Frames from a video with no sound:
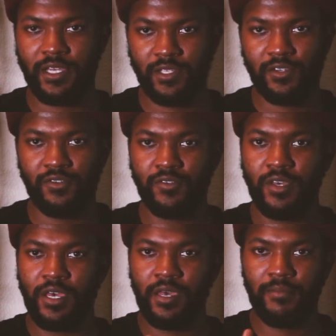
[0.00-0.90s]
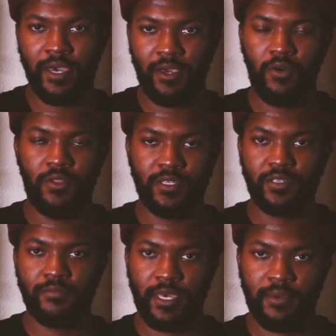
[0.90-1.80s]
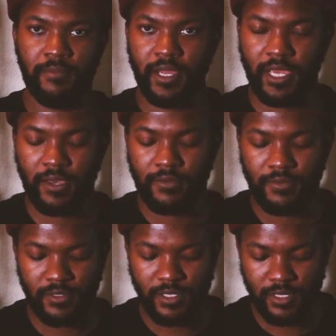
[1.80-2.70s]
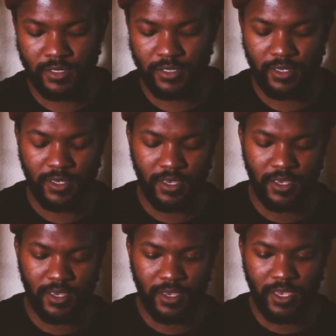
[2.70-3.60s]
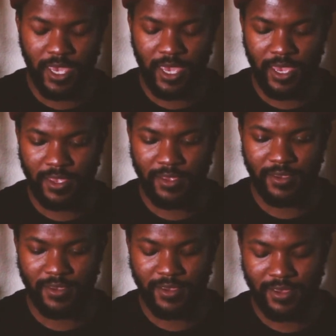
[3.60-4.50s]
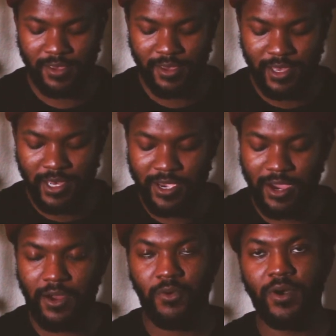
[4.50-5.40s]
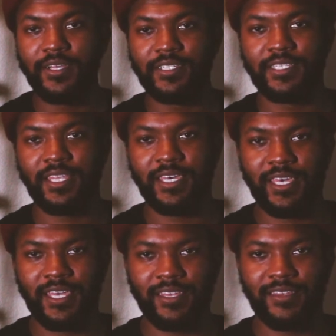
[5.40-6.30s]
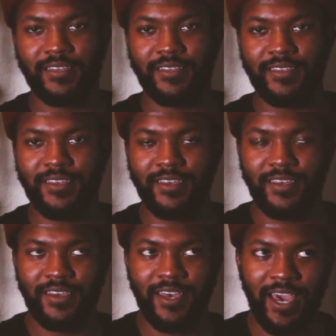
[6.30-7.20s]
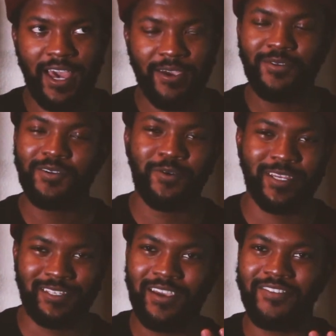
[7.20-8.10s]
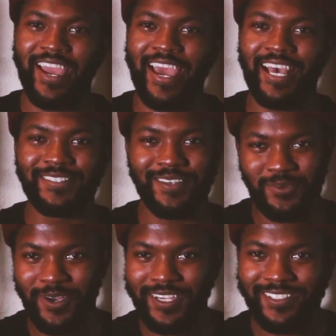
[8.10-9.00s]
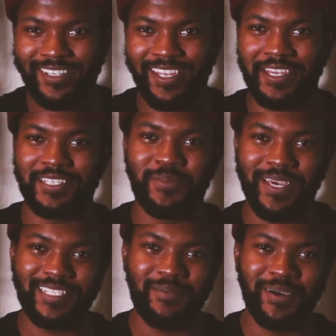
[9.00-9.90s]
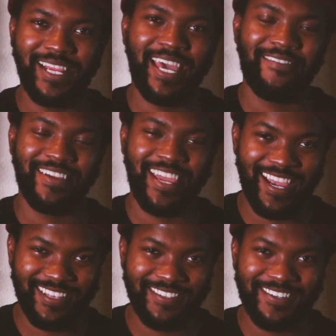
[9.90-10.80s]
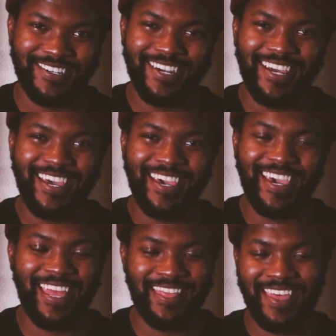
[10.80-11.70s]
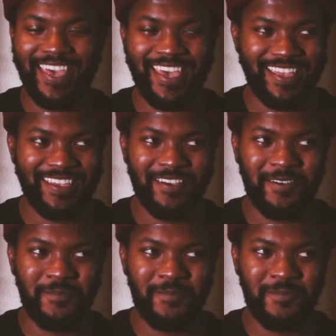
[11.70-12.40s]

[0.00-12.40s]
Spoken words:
I do, my goal is to make money off of those things. And here I was thinking, real quick, do you ever ask a question and expect somebody to have an answer, and then